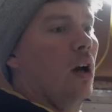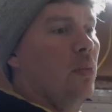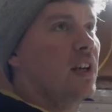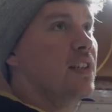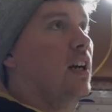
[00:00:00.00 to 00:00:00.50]
a
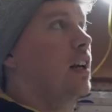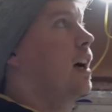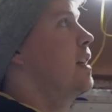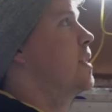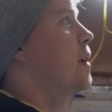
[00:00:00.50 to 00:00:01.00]
bit of sight
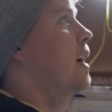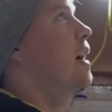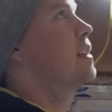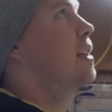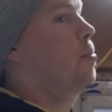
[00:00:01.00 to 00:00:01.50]
line, so when I
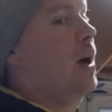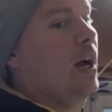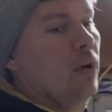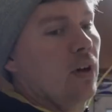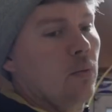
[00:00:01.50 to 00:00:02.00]
isolate the
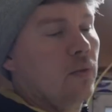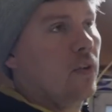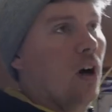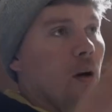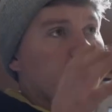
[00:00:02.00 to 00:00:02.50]
power, we've
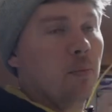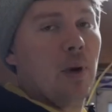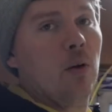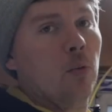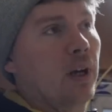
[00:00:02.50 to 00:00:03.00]
got our big
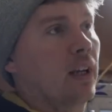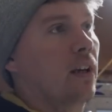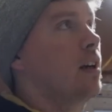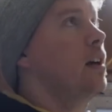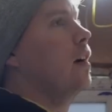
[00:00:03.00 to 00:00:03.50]
power
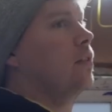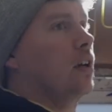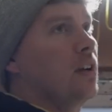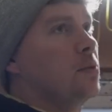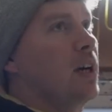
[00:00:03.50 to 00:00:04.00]
bank. I've
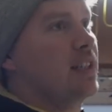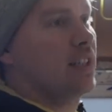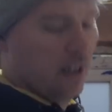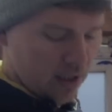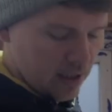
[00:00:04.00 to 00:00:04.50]
got loads of my
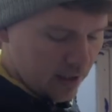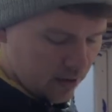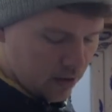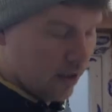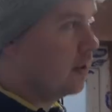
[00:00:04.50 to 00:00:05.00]
sight lights,
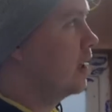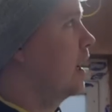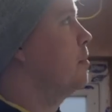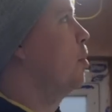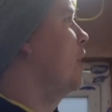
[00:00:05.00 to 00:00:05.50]
I've got a uni
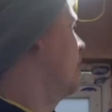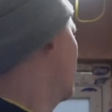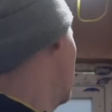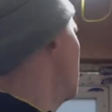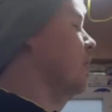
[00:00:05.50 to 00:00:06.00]
light in my
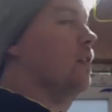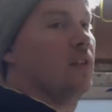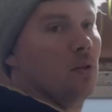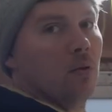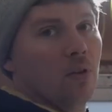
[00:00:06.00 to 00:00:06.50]
pocket, we've got a
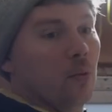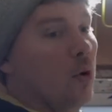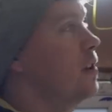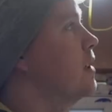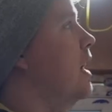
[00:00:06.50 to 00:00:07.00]
few other
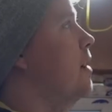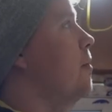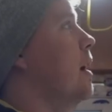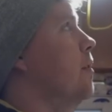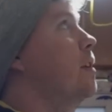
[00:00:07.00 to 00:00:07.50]
ones lying
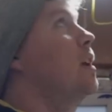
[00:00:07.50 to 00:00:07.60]
around.